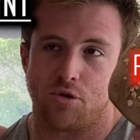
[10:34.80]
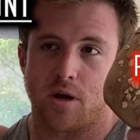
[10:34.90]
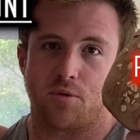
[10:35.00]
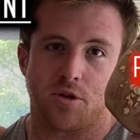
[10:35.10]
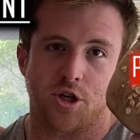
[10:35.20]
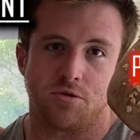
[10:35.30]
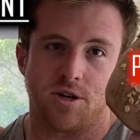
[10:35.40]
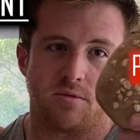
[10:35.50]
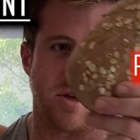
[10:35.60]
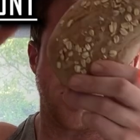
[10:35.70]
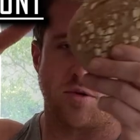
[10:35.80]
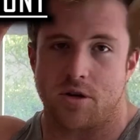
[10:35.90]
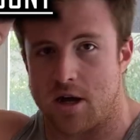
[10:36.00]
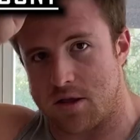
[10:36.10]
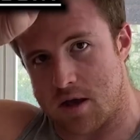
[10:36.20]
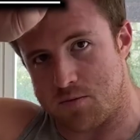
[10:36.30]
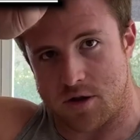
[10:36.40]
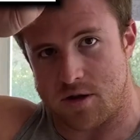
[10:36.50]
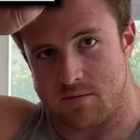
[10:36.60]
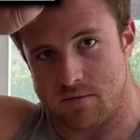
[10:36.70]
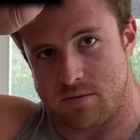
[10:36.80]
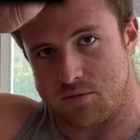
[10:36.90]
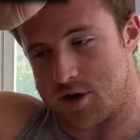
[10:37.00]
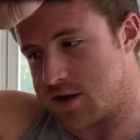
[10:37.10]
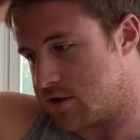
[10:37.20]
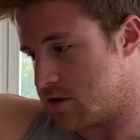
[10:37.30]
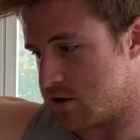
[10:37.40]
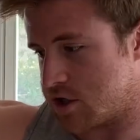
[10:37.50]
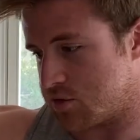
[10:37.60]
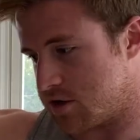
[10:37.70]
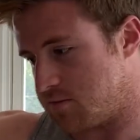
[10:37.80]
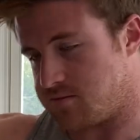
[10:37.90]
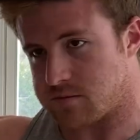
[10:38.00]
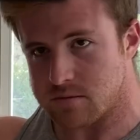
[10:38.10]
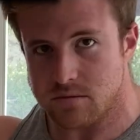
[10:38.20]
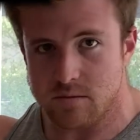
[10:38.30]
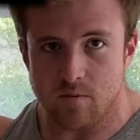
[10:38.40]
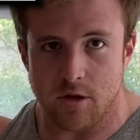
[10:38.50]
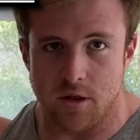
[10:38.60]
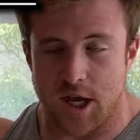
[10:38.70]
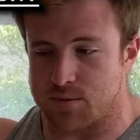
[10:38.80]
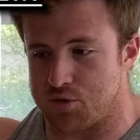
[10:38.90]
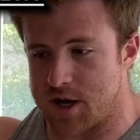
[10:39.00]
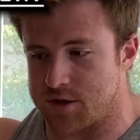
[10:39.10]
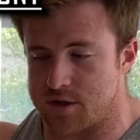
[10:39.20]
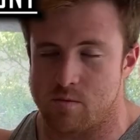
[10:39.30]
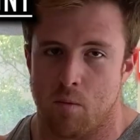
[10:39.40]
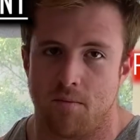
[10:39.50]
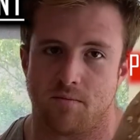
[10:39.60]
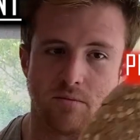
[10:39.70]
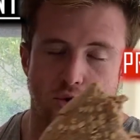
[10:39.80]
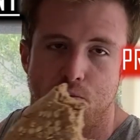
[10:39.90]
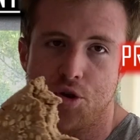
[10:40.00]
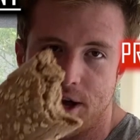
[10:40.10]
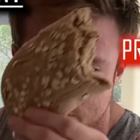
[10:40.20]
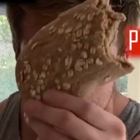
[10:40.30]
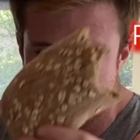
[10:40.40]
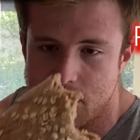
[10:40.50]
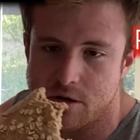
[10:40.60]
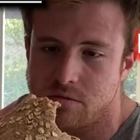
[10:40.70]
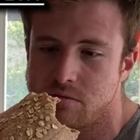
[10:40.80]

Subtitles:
Put up on the screen. This one got that many breads. This one, less breads. More bread, more better.